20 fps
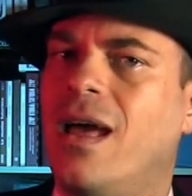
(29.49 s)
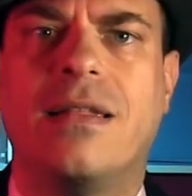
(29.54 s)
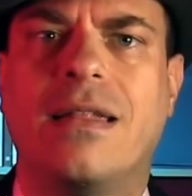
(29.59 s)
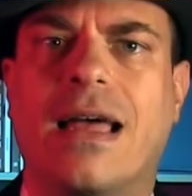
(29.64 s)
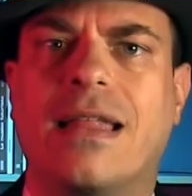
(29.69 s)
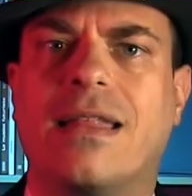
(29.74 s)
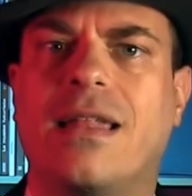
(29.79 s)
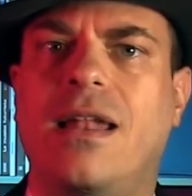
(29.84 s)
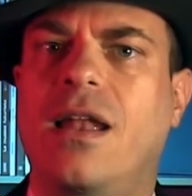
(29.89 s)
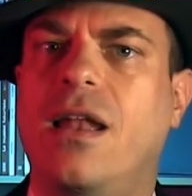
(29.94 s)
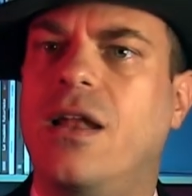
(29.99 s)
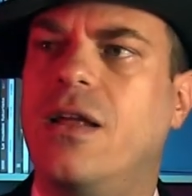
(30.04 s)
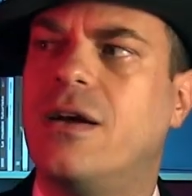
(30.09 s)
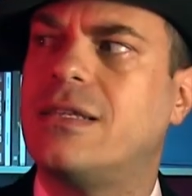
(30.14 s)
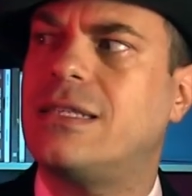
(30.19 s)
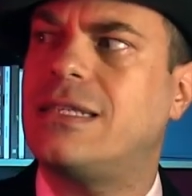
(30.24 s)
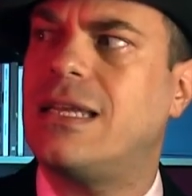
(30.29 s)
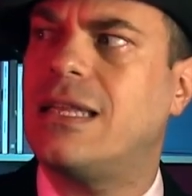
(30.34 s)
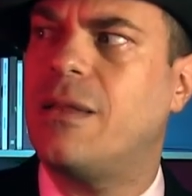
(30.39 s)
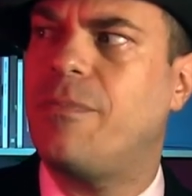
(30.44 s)
that
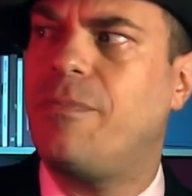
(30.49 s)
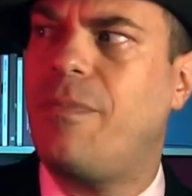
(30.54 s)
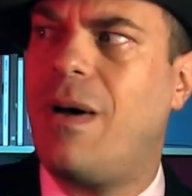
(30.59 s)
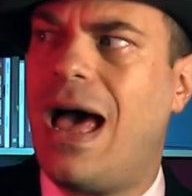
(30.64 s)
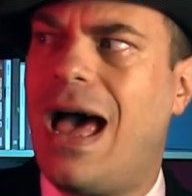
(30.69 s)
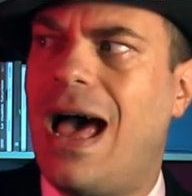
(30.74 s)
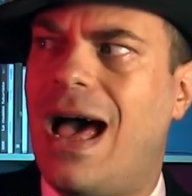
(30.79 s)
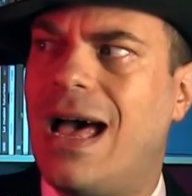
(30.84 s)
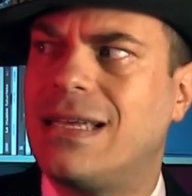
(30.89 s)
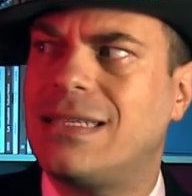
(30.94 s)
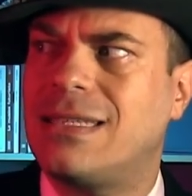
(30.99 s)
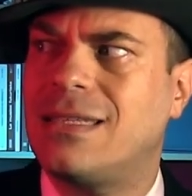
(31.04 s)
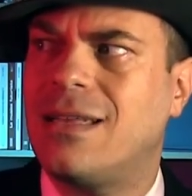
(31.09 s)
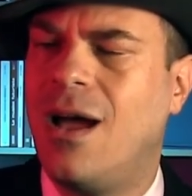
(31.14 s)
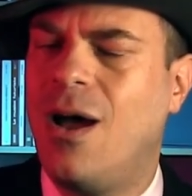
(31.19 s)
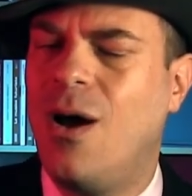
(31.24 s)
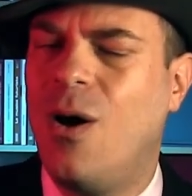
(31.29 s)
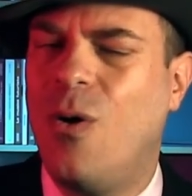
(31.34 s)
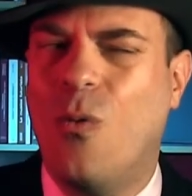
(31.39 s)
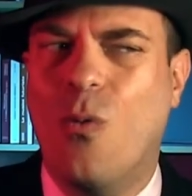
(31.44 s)
looks at the past
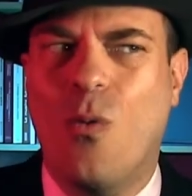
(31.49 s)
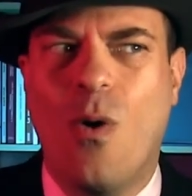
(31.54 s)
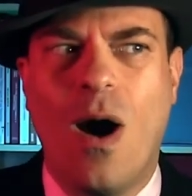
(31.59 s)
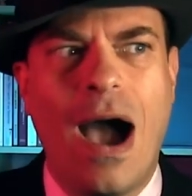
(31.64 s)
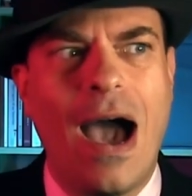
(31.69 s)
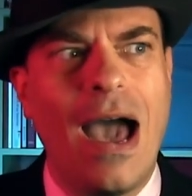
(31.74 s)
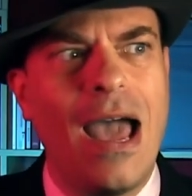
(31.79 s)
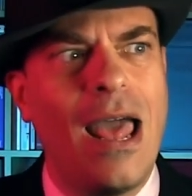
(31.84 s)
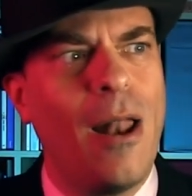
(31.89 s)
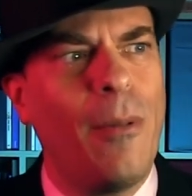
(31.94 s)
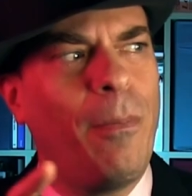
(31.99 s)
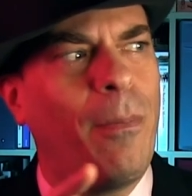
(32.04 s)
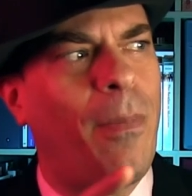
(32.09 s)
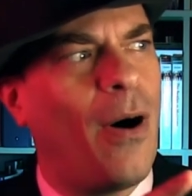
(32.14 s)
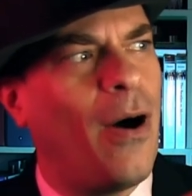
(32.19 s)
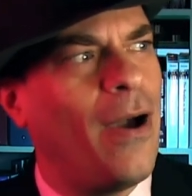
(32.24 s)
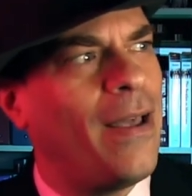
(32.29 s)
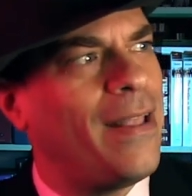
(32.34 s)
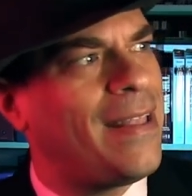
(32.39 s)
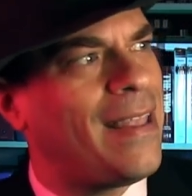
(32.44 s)
while
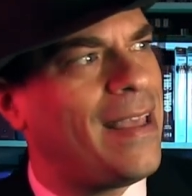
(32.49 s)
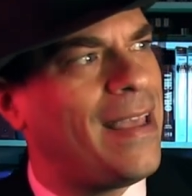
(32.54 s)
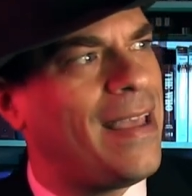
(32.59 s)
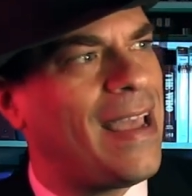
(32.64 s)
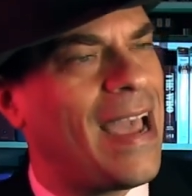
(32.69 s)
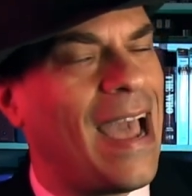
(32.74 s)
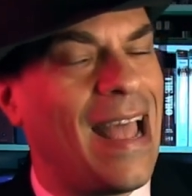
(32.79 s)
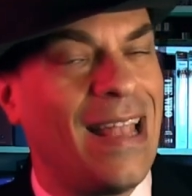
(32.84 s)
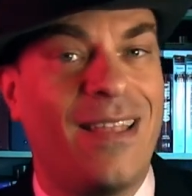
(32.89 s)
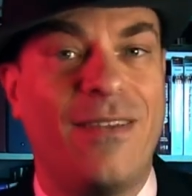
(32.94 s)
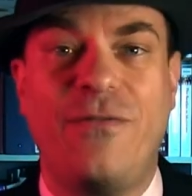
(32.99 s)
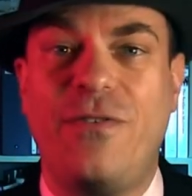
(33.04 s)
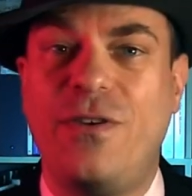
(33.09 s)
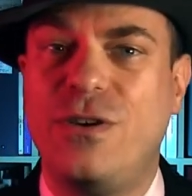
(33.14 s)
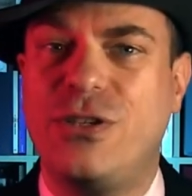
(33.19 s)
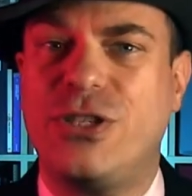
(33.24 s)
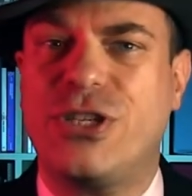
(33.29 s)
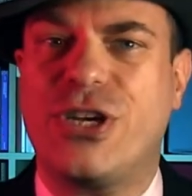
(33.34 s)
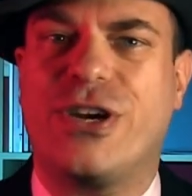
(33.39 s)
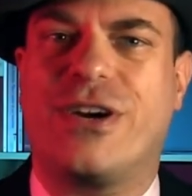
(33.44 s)
pointing at the
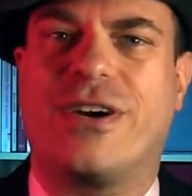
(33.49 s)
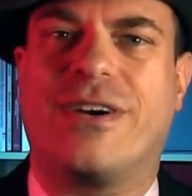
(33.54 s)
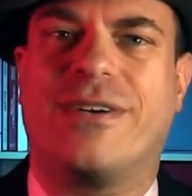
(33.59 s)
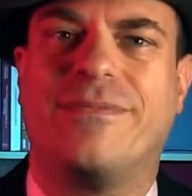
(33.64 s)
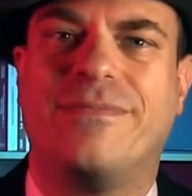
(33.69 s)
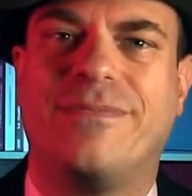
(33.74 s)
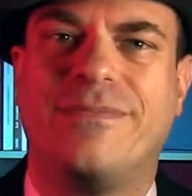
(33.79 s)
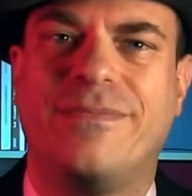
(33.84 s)
future.